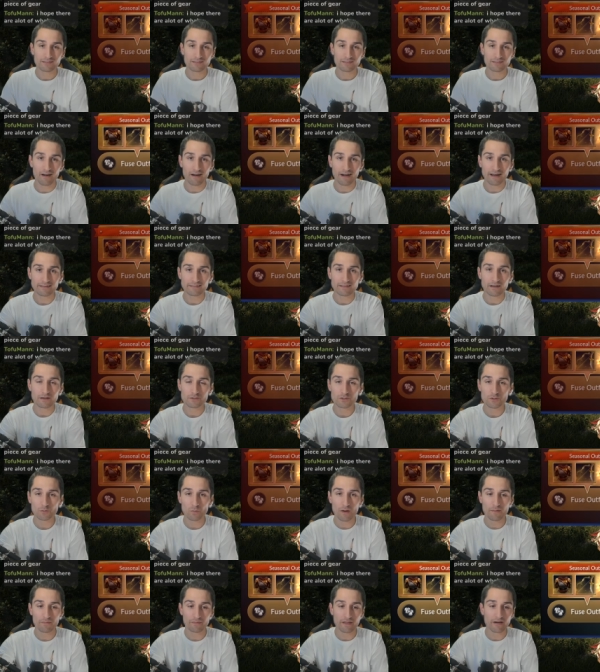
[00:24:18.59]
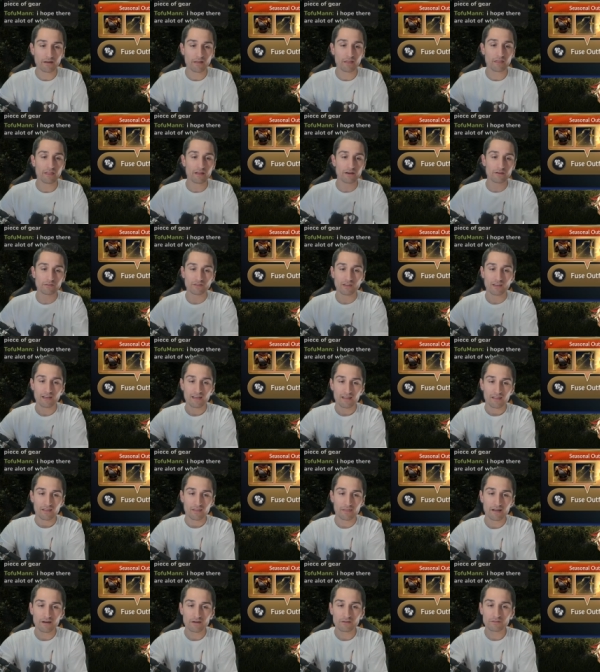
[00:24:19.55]
All right, there's your one. There, there's
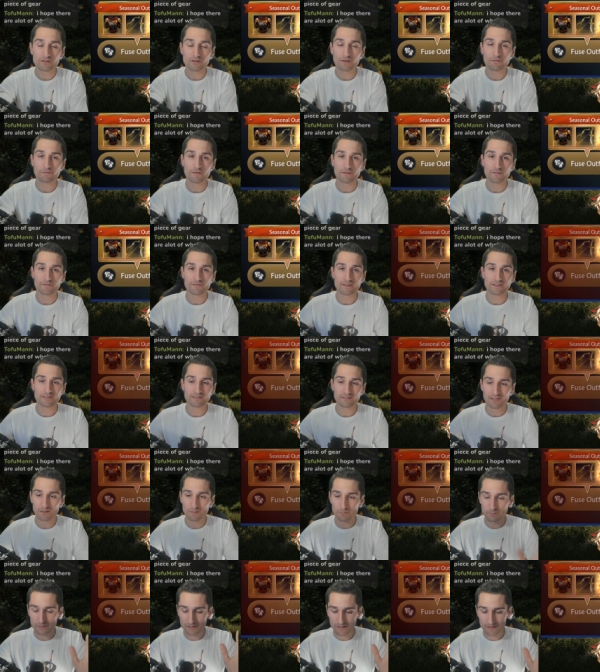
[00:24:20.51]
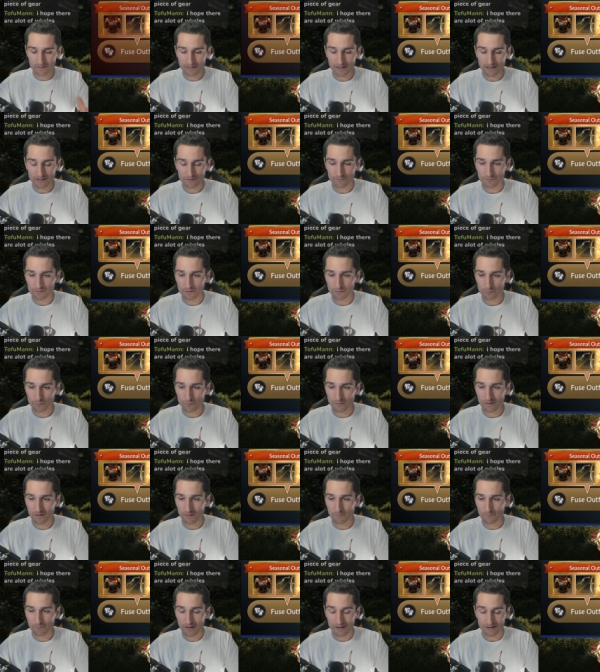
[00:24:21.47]
there's your 50 CP. Thanks for your
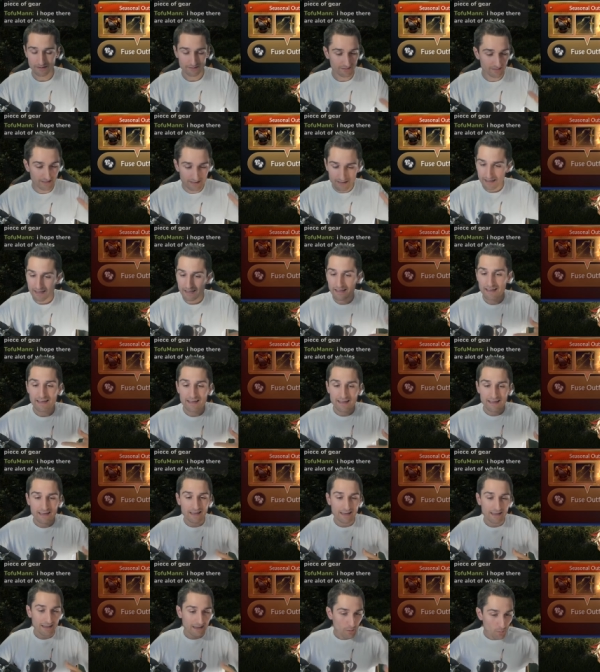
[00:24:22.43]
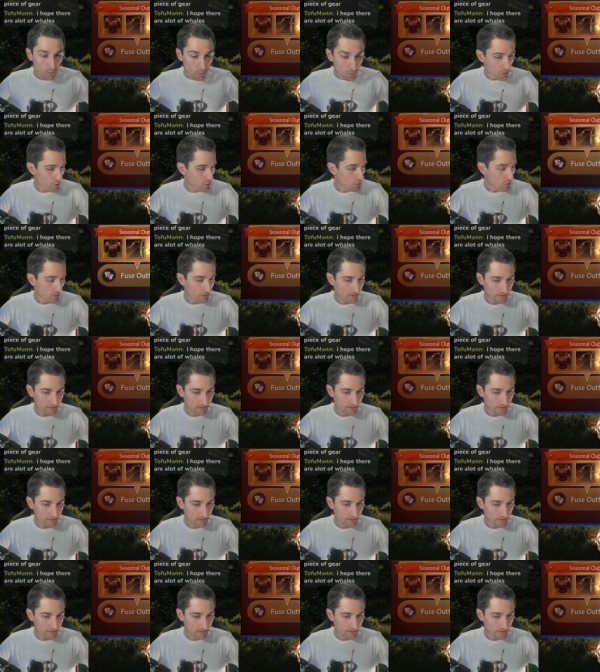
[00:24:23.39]
300 bucks." Like, whew.